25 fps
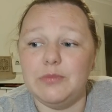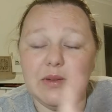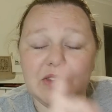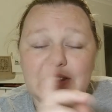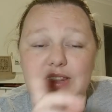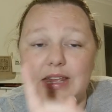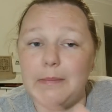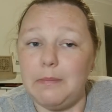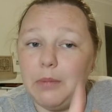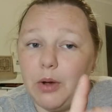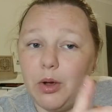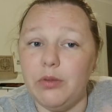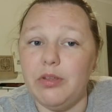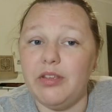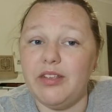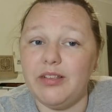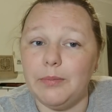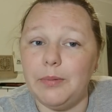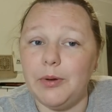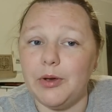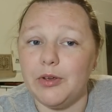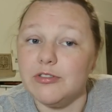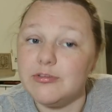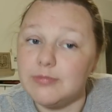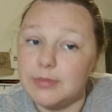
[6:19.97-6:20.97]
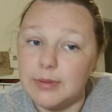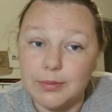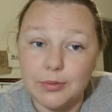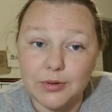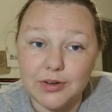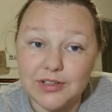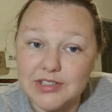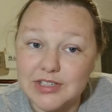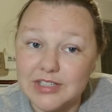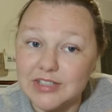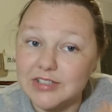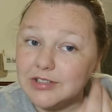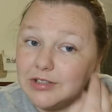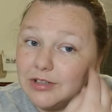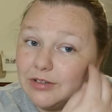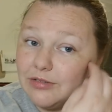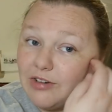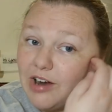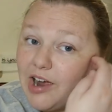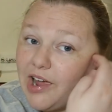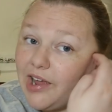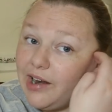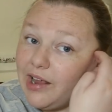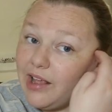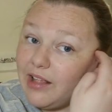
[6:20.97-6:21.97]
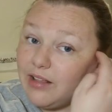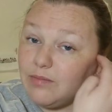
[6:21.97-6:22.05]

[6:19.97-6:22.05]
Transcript: but they're both supposed to be pointing to the right,